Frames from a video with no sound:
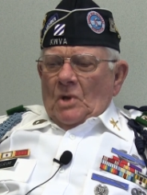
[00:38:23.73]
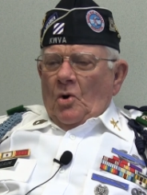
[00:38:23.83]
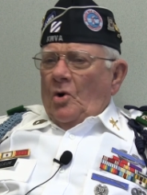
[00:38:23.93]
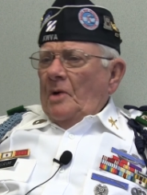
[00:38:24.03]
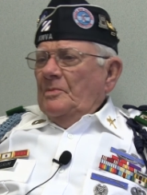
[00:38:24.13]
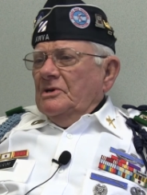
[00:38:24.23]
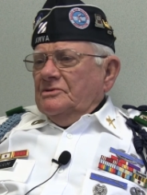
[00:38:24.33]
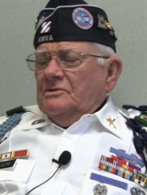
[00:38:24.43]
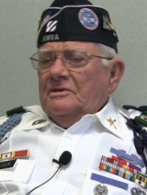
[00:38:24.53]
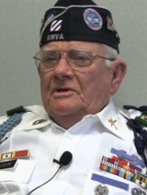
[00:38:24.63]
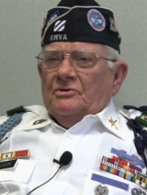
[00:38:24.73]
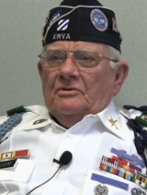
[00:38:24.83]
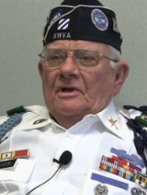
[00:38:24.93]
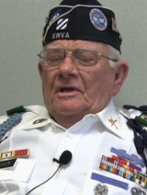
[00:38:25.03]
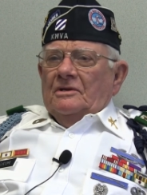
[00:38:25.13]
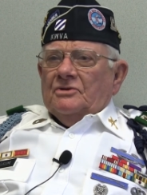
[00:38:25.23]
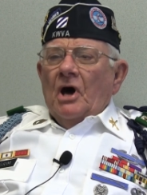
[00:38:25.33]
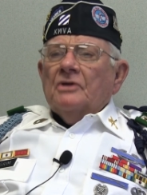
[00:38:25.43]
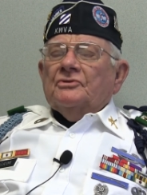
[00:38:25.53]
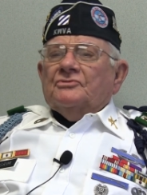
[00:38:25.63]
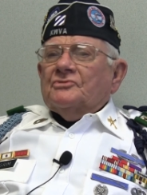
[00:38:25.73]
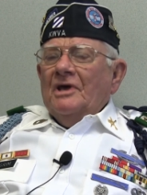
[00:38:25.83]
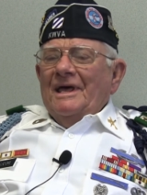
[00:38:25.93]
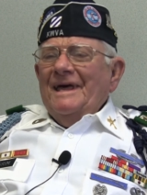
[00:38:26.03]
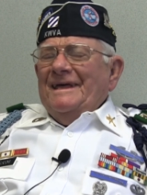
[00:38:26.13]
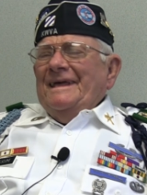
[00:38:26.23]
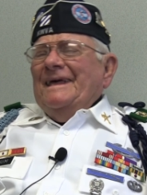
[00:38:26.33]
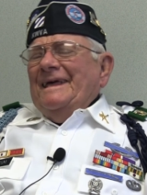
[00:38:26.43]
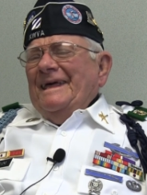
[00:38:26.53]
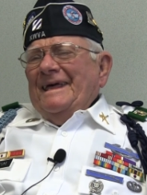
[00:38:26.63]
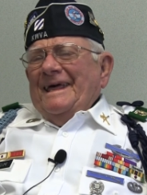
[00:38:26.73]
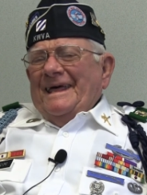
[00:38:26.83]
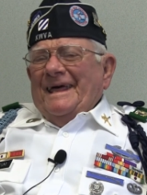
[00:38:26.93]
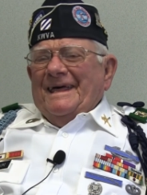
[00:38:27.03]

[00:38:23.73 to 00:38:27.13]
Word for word: Oh, I missed much, tons of,